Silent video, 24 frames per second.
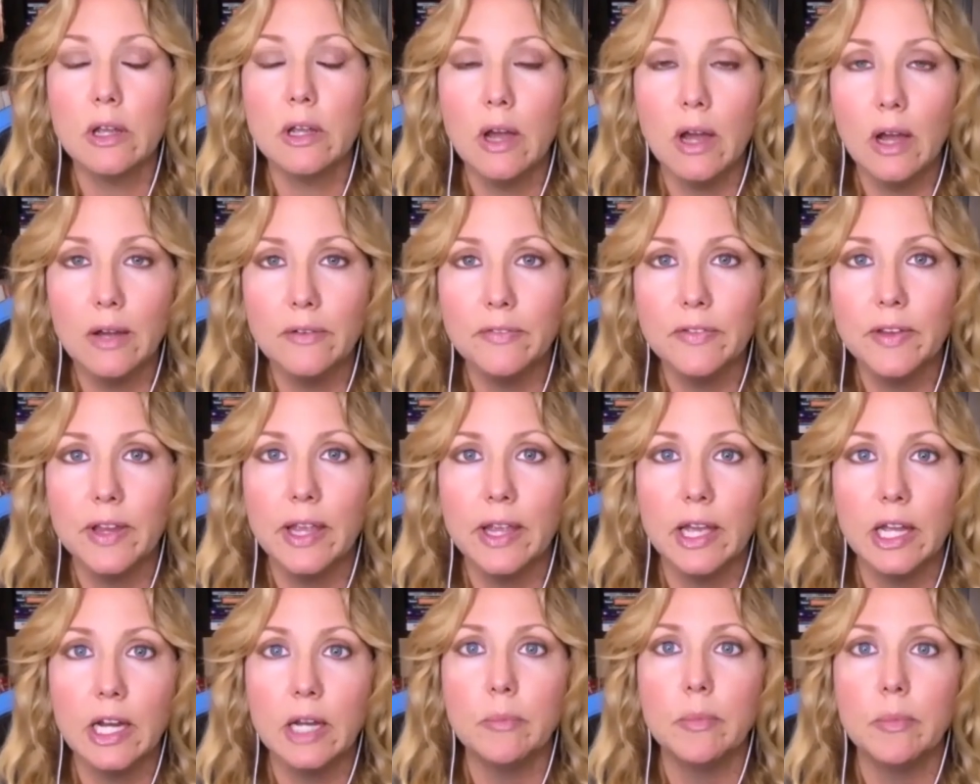a coffee
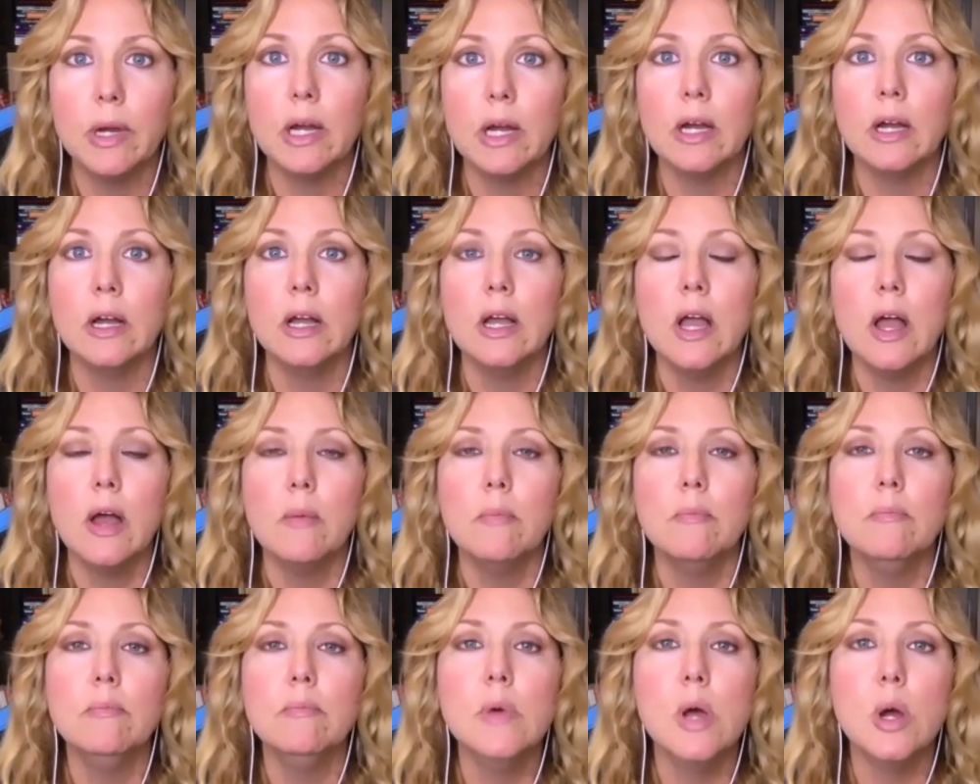enema,
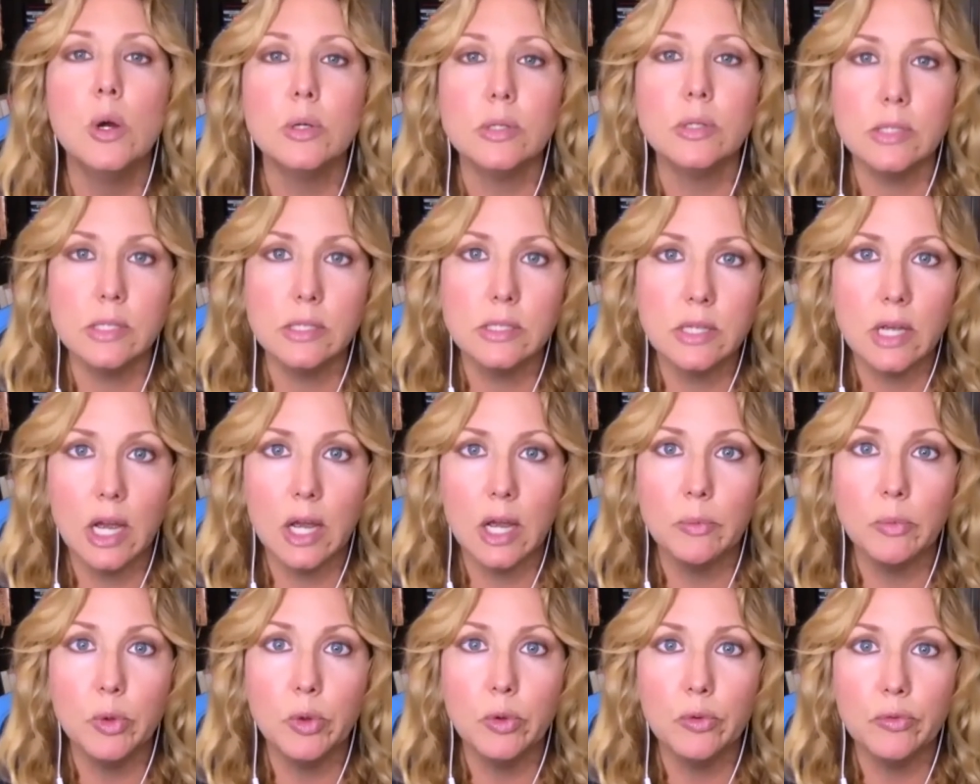most of the
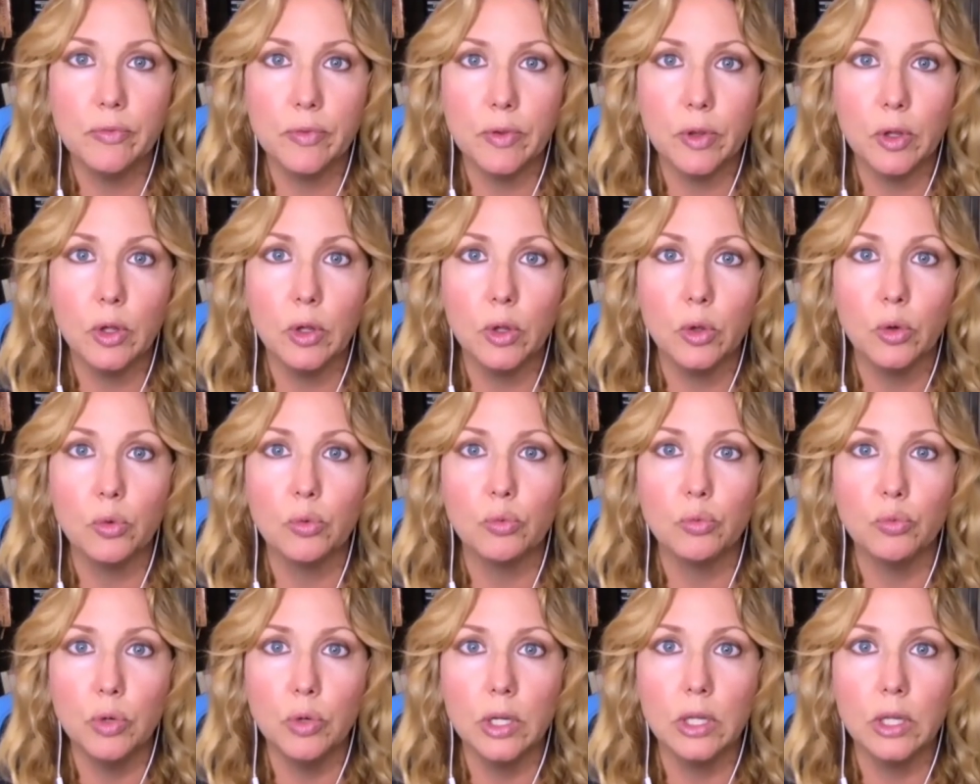time you feel
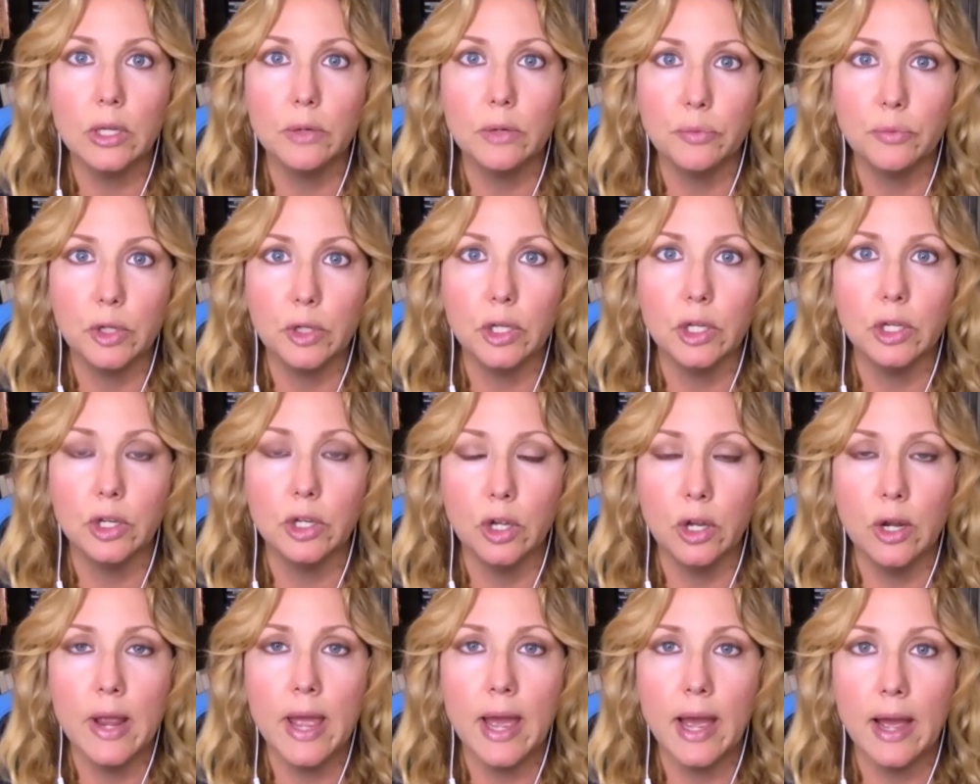really, really
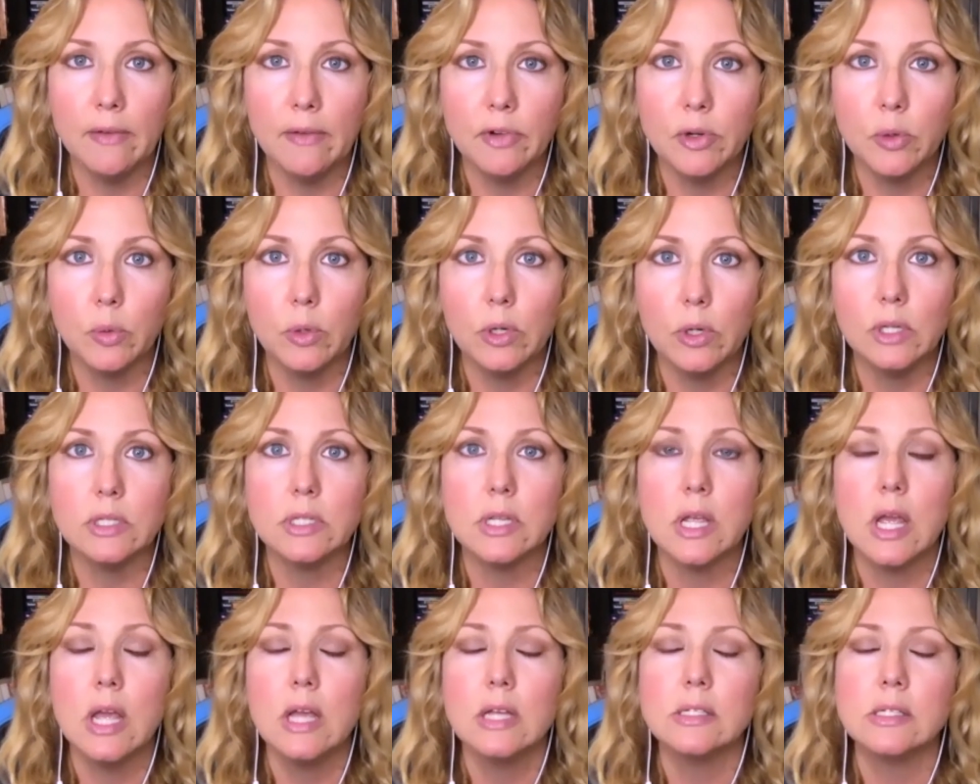good afterwards.